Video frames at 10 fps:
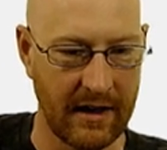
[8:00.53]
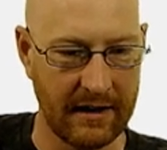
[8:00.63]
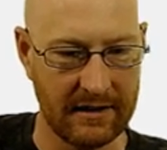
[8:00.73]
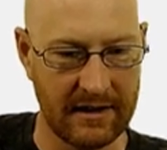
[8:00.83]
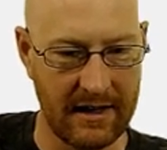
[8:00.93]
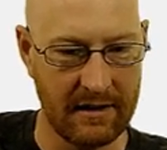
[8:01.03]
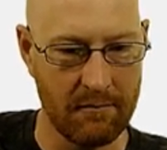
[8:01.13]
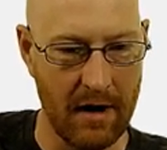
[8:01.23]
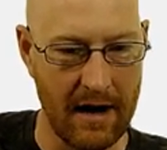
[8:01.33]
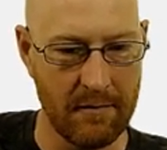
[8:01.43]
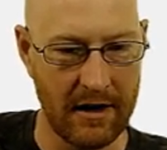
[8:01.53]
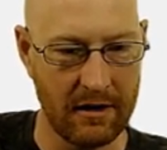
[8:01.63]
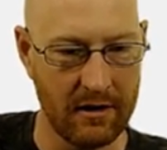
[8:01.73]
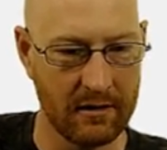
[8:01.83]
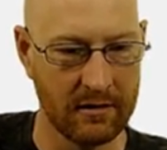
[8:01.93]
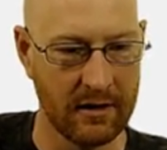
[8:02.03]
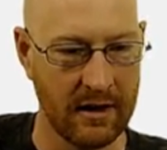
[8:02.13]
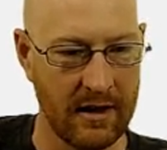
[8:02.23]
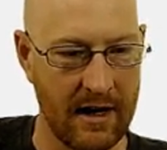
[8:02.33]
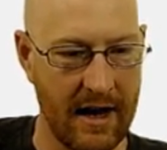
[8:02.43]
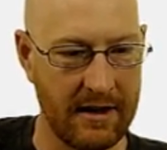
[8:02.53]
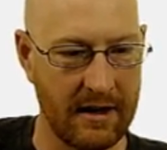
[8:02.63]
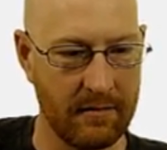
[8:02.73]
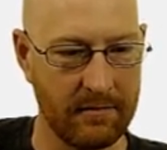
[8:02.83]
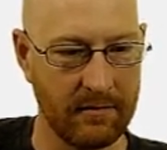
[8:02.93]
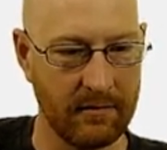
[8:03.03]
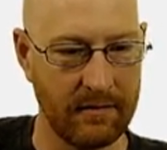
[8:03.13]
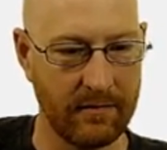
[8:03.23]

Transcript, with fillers: and it's in my menu. And then